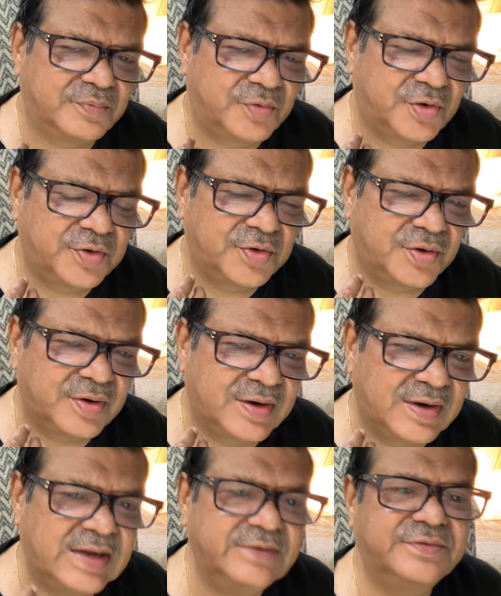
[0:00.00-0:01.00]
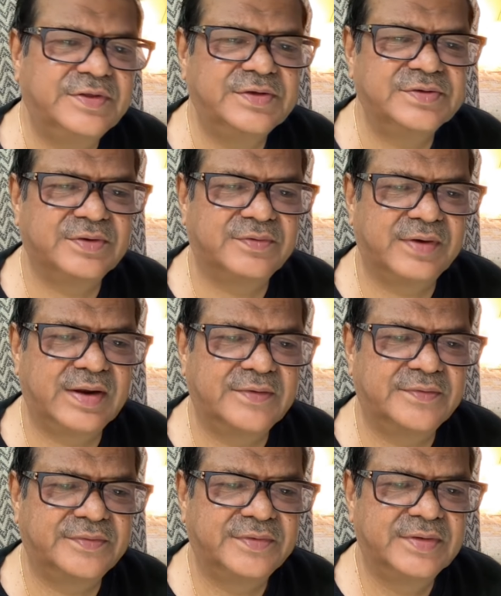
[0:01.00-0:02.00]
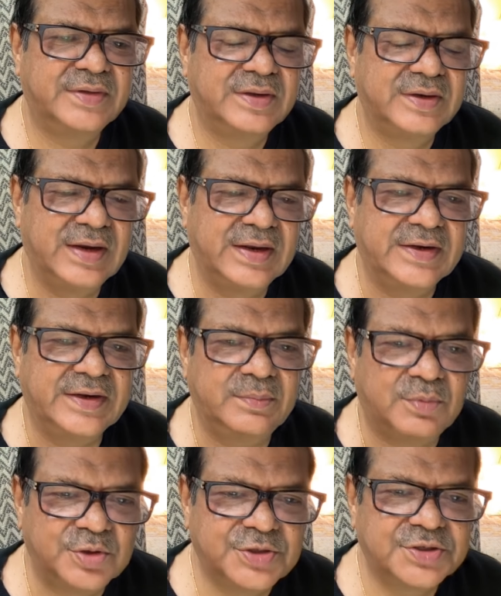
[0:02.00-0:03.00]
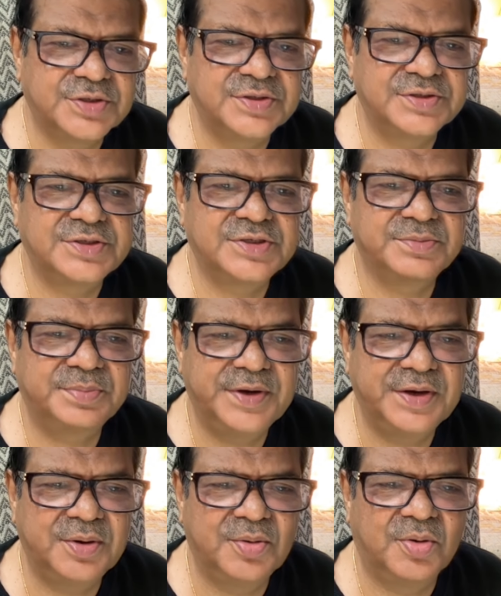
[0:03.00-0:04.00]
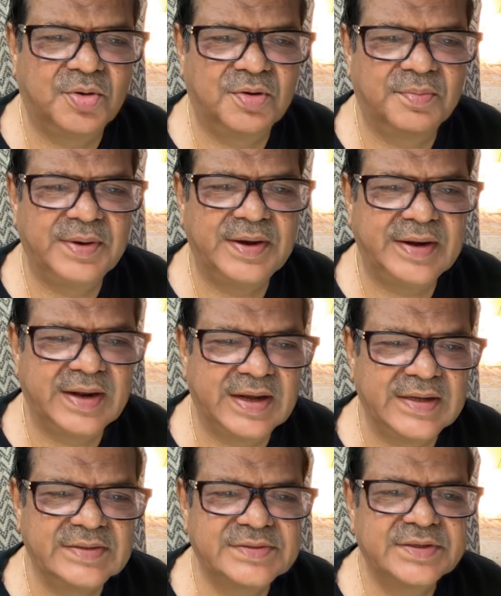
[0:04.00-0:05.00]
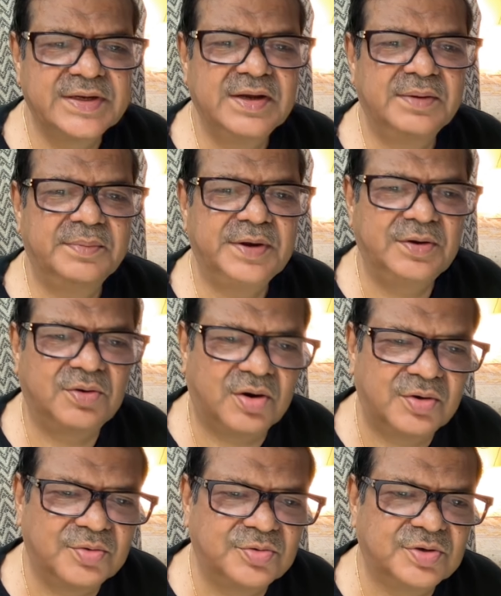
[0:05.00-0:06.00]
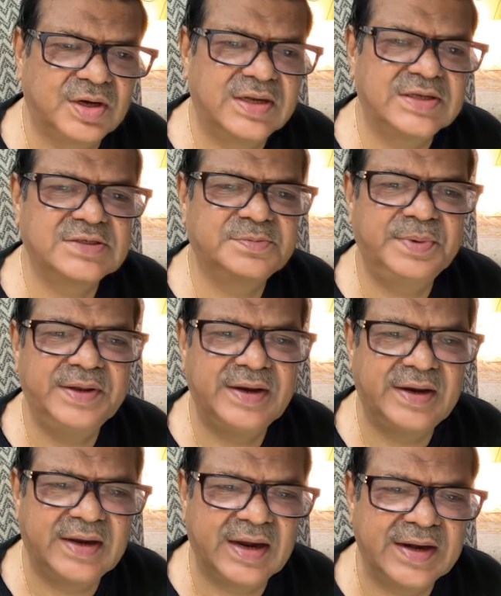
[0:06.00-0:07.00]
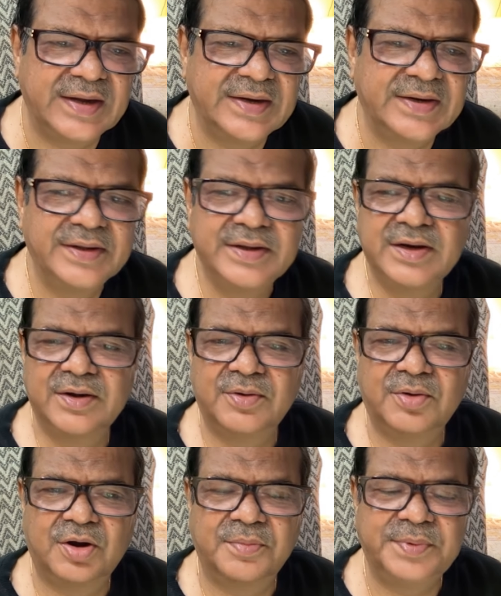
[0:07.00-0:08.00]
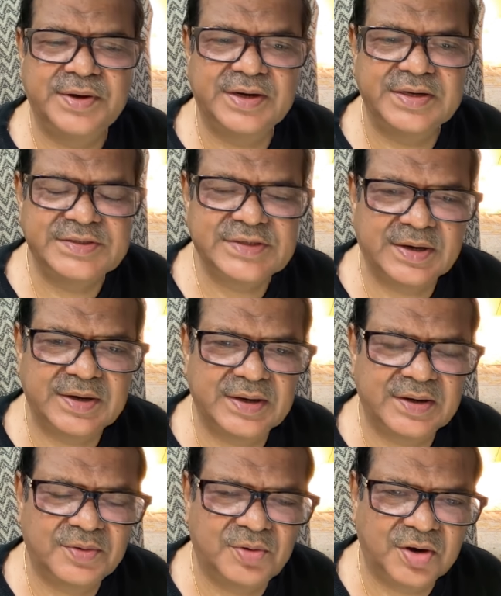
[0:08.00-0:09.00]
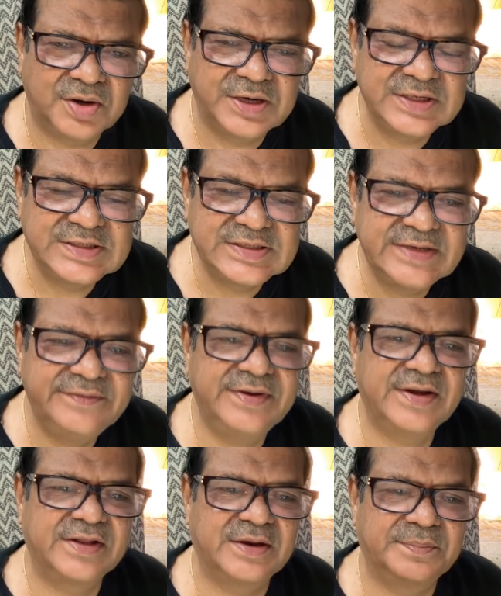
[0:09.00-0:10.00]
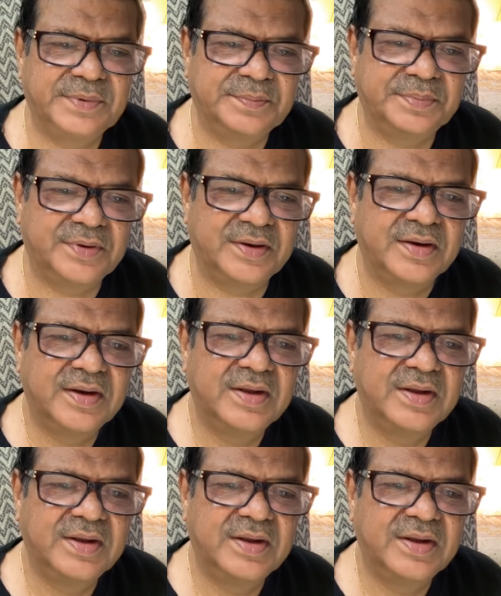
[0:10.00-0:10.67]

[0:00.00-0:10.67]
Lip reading: your life, things of life, like emotions, being good, being nice, being non-ruthless, being kind, not being not deceiving other people,